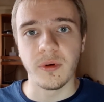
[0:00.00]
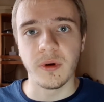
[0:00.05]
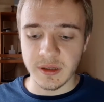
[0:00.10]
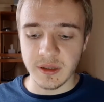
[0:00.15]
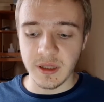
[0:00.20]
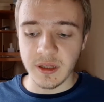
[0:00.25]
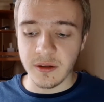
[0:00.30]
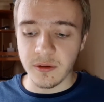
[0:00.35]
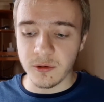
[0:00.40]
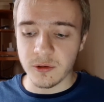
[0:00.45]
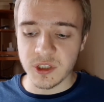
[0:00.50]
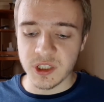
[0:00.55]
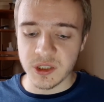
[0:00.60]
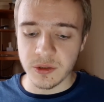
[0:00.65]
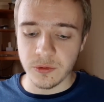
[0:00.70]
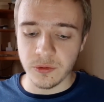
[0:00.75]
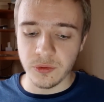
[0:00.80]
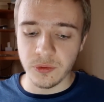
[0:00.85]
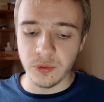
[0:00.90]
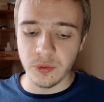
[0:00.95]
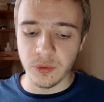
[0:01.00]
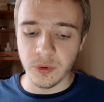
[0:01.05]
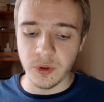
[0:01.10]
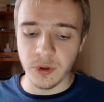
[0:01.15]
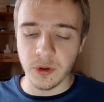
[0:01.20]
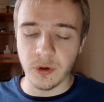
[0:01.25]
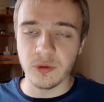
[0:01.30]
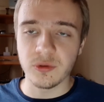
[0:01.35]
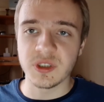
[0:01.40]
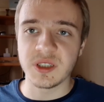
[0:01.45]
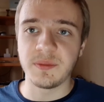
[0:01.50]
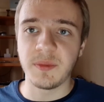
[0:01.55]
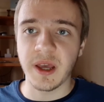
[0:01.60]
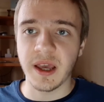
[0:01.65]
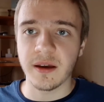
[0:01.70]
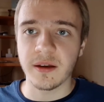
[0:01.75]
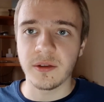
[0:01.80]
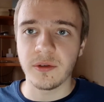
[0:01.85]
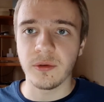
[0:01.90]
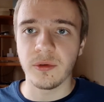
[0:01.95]
That also goes
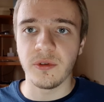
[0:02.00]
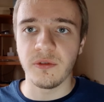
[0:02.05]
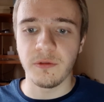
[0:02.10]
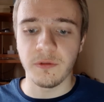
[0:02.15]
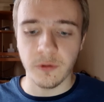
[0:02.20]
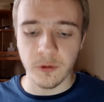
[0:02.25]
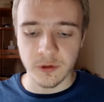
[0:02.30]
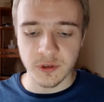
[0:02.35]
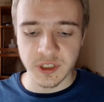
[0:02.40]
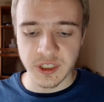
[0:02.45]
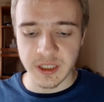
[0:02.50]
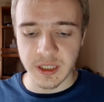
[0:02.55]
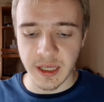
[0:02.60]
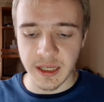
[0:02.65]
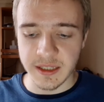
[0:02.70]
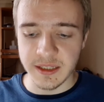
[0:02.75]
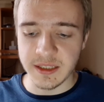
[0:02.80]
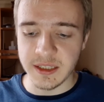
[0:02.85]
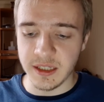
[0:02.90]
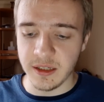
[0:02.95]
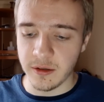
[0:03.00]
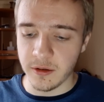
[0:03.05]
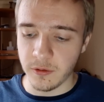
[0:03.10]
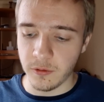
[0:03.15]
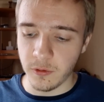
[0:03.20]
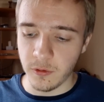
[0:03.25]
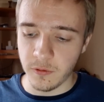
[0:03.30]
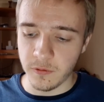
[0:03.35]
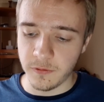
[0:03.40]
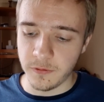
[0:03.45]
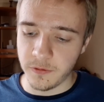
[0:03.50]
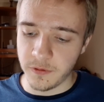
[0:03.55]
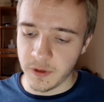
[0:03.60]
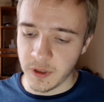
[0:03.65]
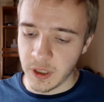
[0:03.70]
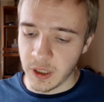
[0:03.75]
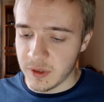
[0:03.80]
back to the first idea of